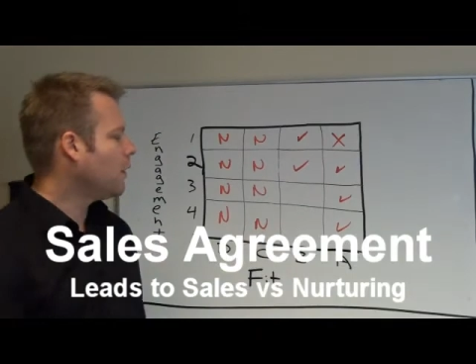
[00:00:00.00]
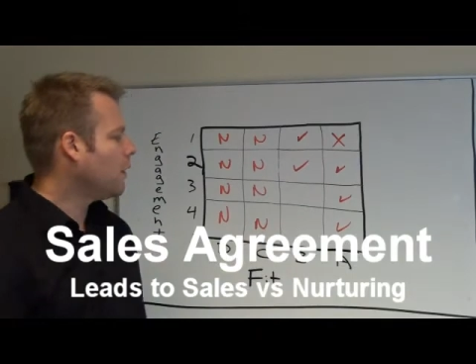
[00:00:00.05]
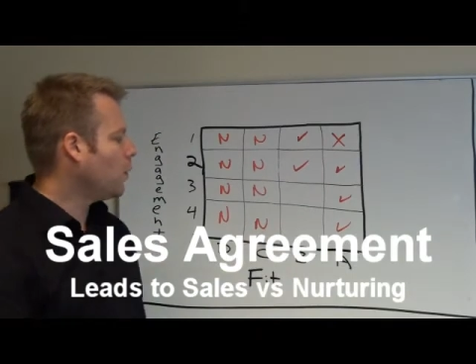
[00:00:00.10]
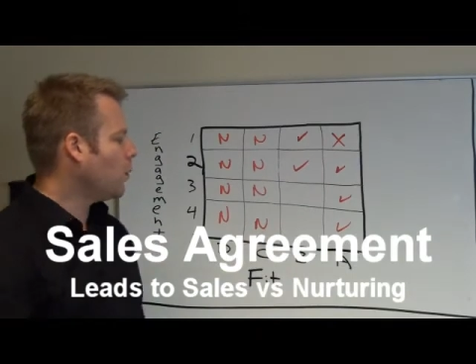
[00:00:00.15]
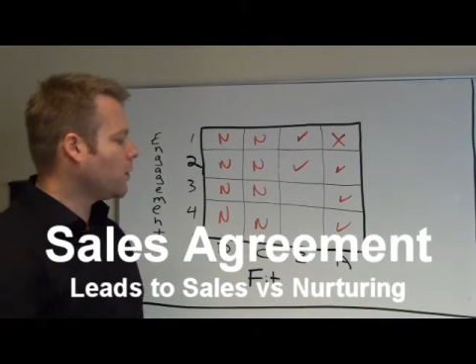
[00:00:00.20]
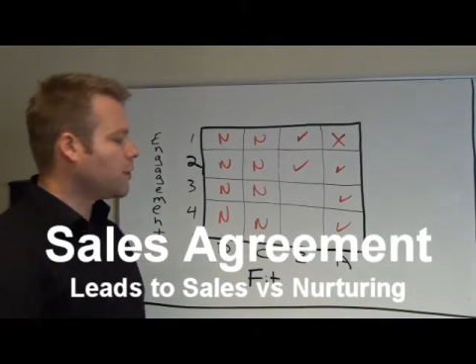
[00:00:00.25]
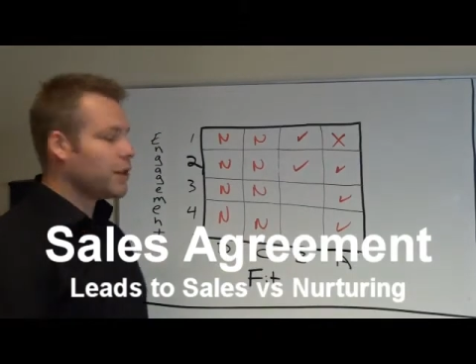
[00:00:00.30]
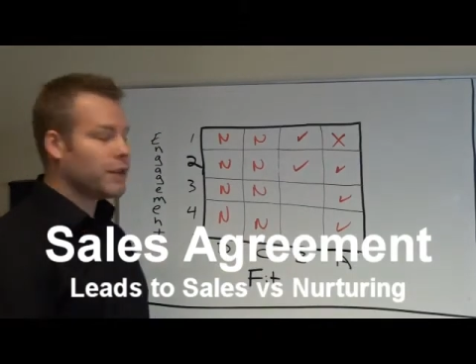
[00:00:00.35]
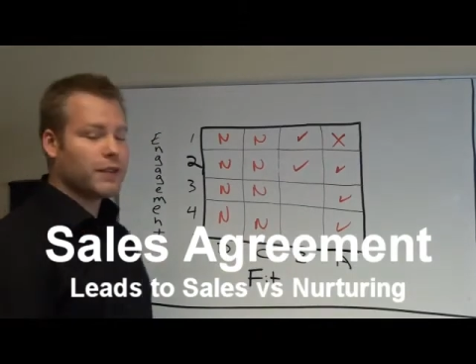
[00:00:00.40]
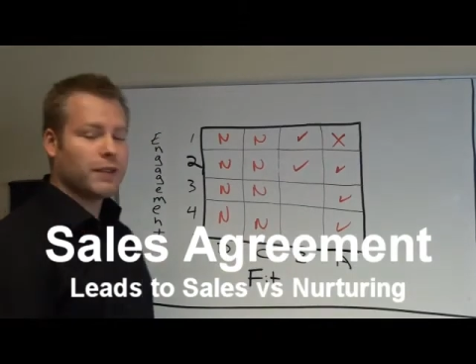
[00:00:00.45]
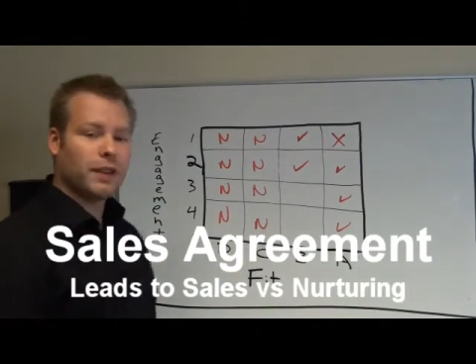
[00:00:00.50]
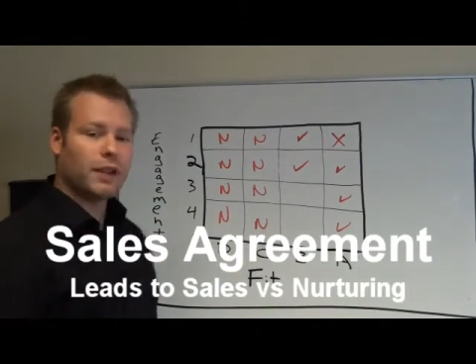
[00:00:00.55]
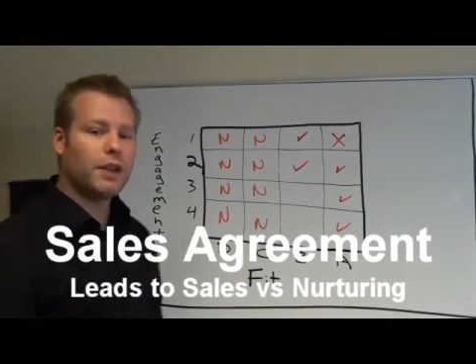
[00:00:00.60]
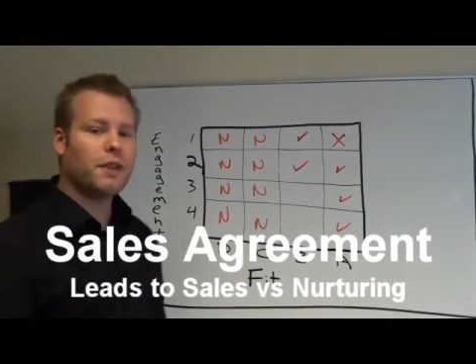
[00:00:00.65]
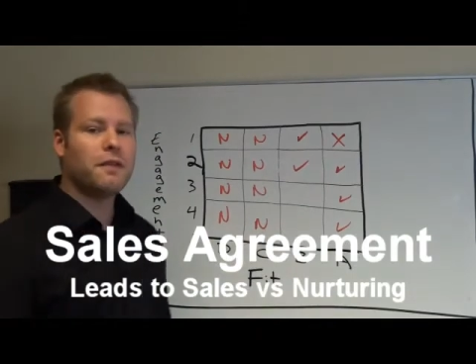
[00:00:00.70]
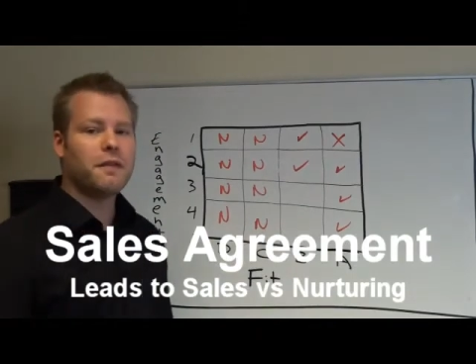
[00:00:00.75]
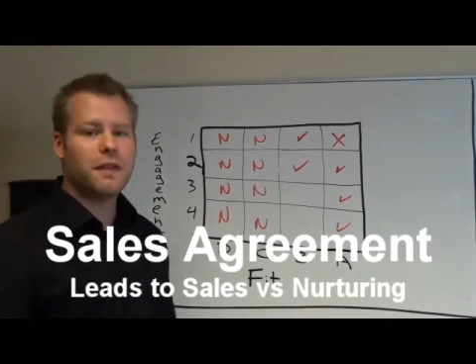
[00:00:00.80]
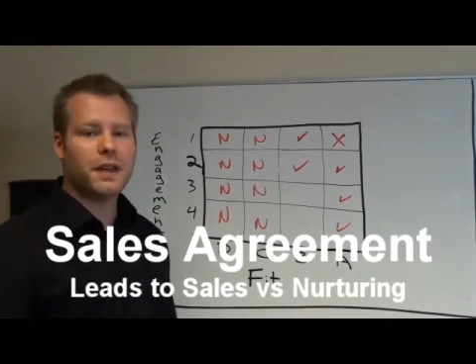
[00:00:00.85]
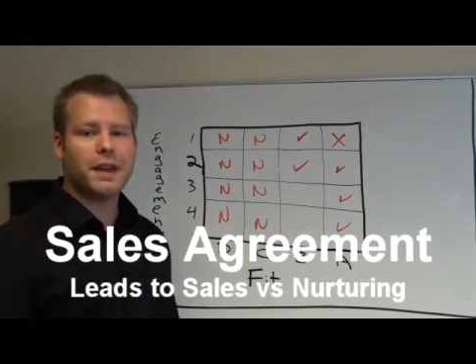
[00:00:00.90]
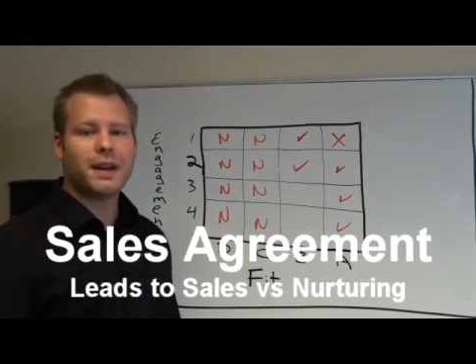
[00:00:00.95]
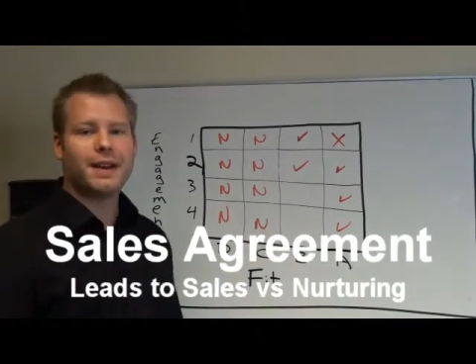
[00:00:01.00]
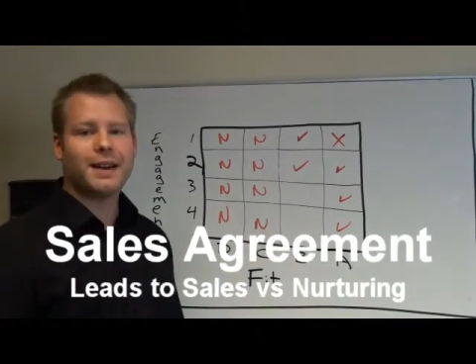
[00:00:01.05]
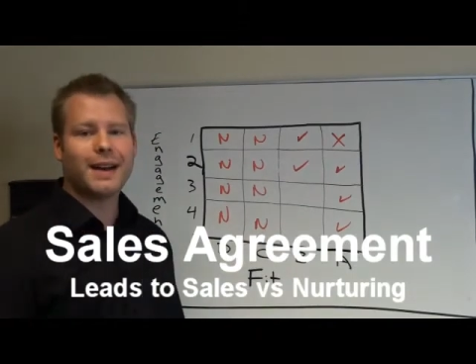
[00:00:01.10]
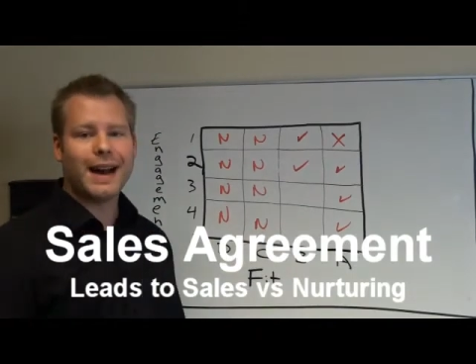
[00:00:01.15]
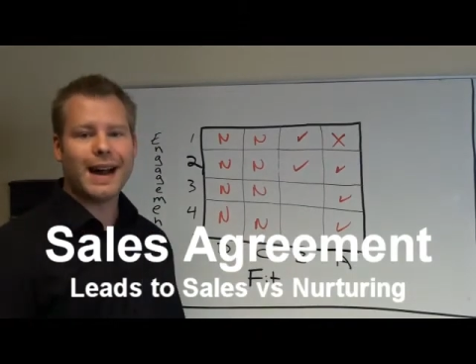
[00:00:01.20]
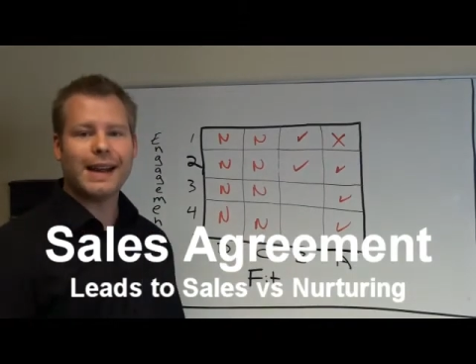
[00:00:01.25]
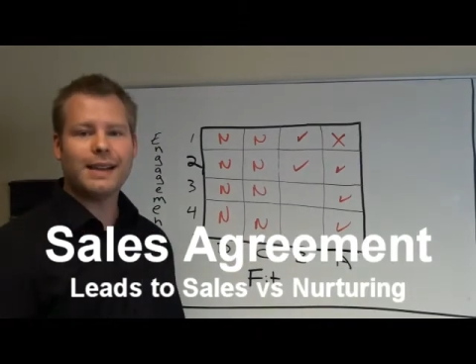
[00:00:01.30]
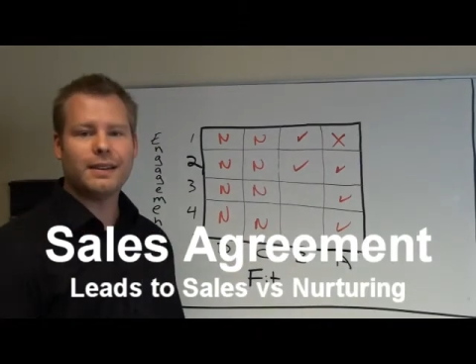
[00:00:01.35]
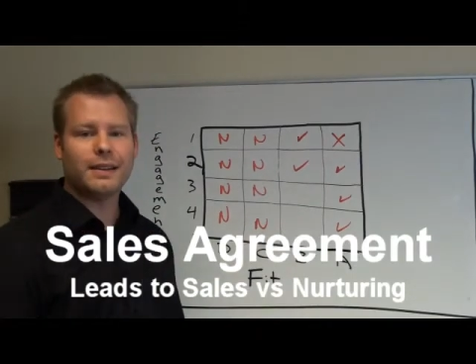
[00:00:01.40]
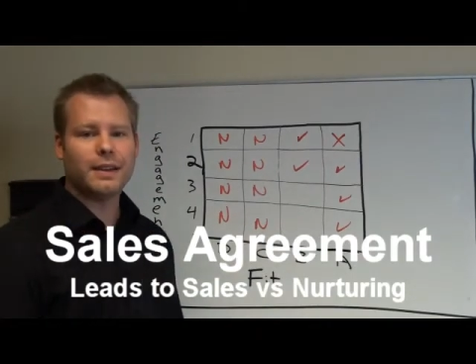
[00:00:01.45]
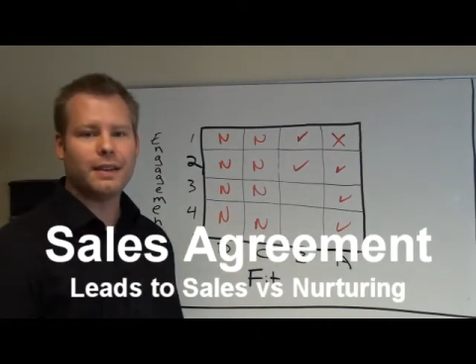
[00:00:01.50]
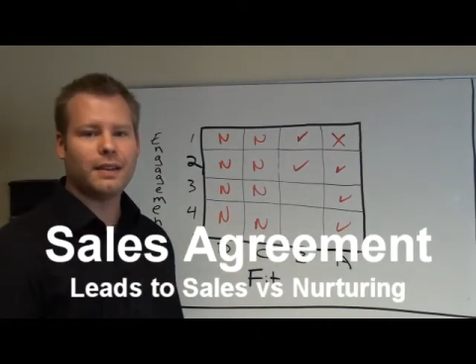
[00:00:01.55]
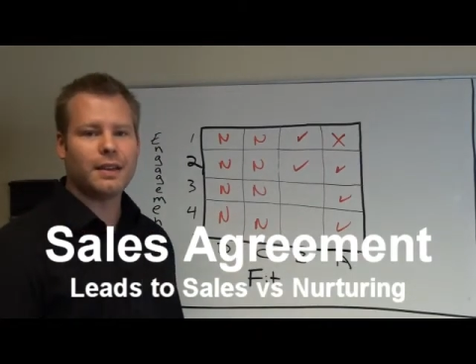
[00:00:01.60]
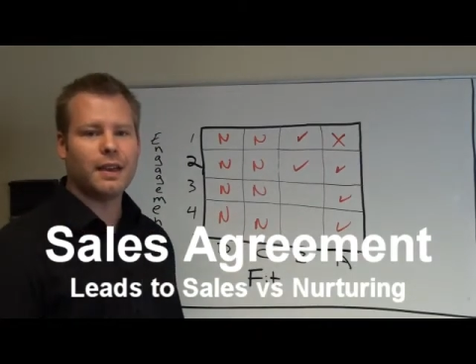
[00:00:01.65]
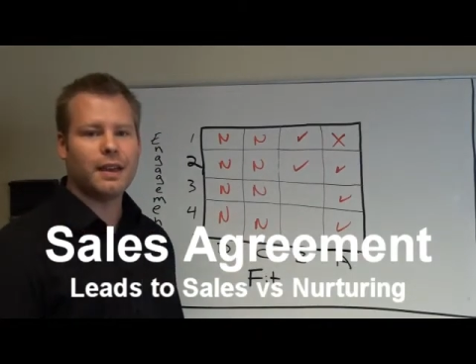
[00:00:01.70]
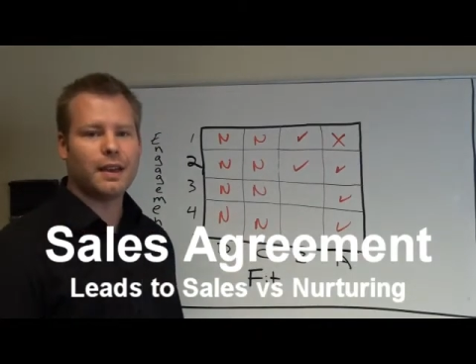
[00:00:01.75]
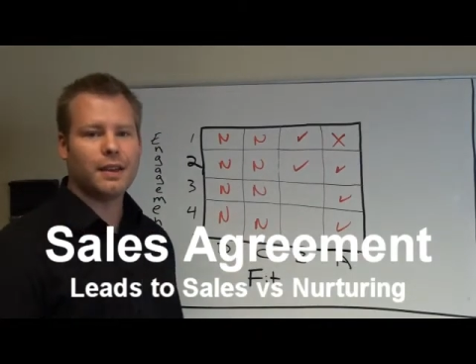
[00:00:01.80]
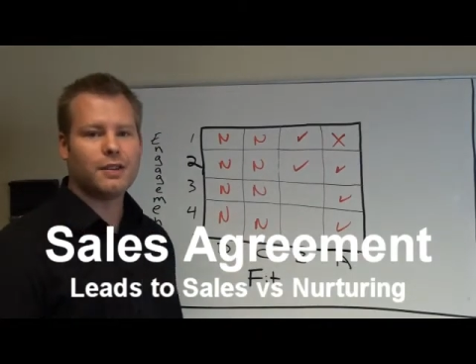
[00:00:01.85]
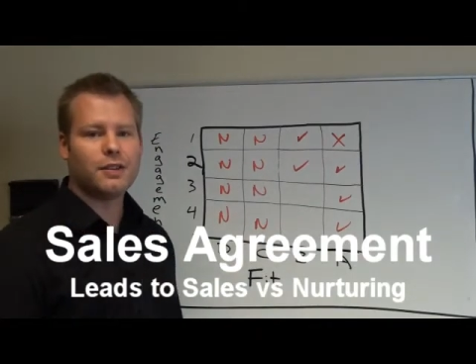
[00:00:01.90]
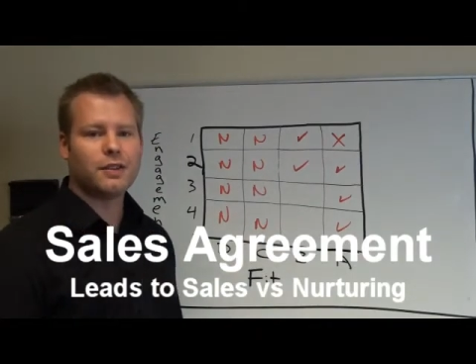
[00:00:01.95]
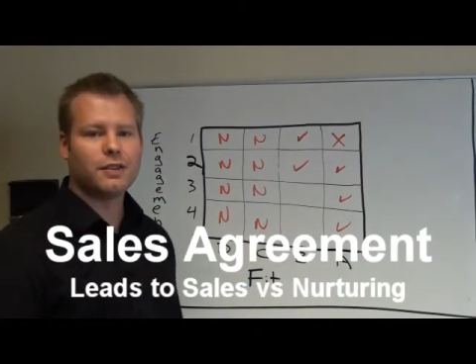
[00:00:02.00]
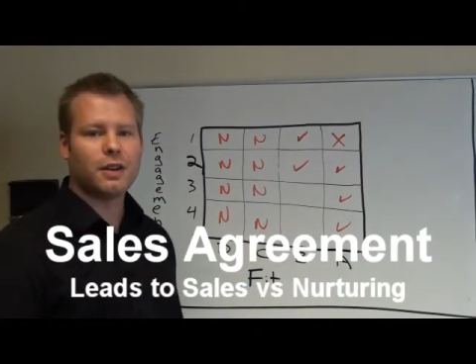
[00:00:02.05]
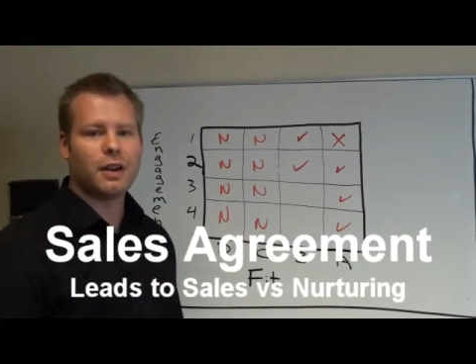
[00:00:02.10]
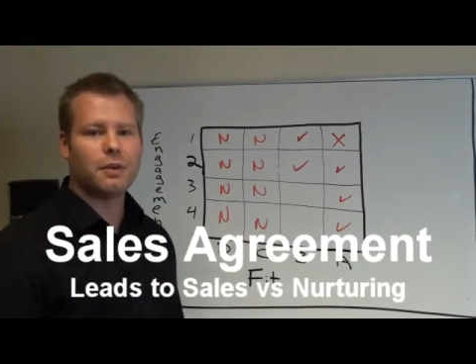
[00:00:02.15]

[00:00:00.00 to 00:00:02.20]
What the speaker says: which is the good fit and highly engaged,